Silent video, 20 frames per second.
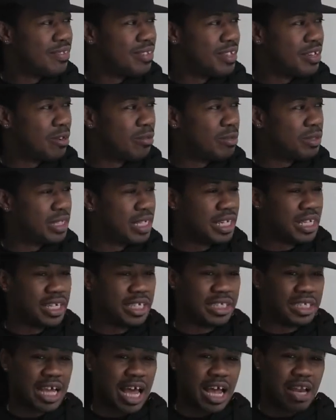You know what I'm saying?
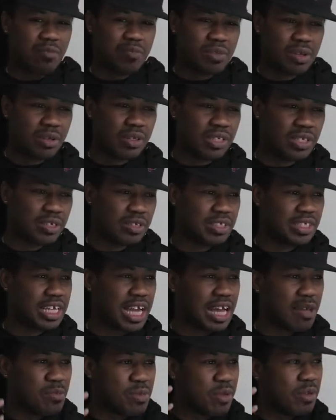It's
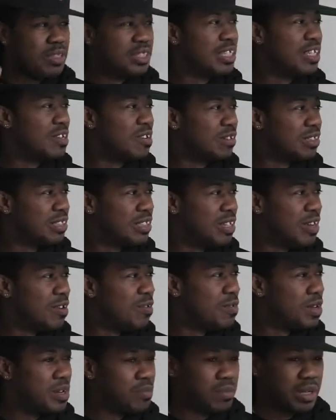got music that goes
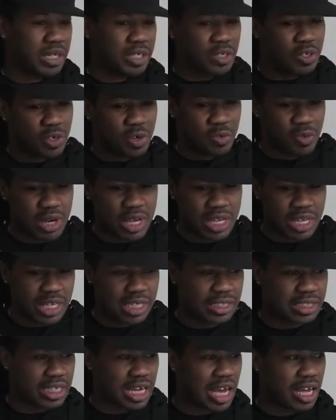along with it, but you can read it
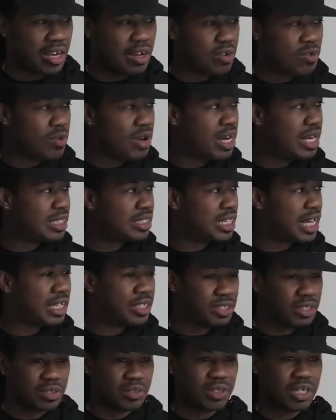inside the credits. I
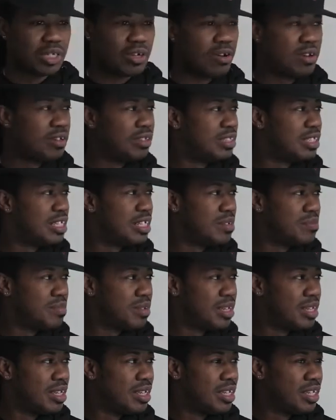used to do that all the time.
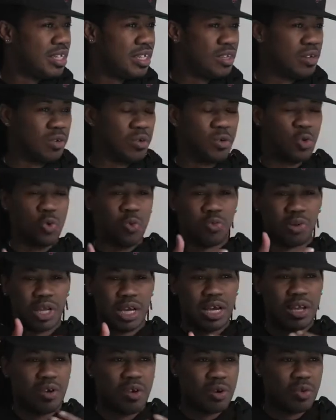You know, who
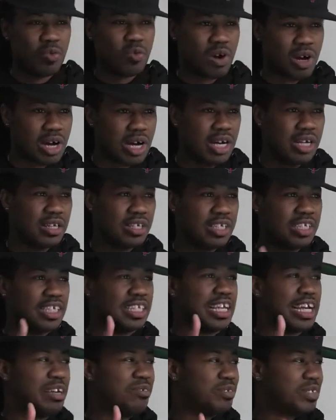played on what, the
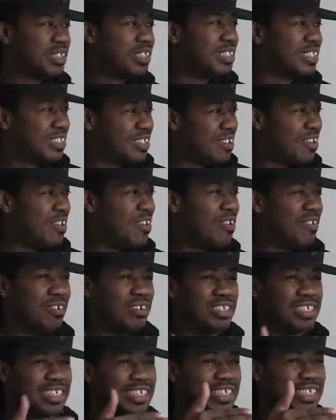names of the
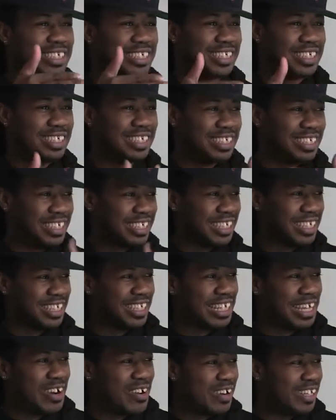songs, the
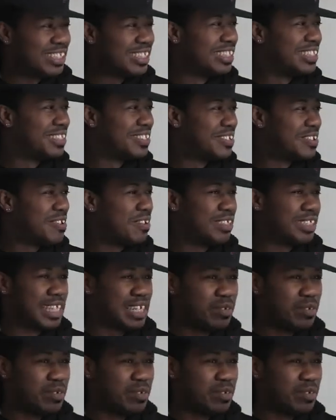lyrics of the songs.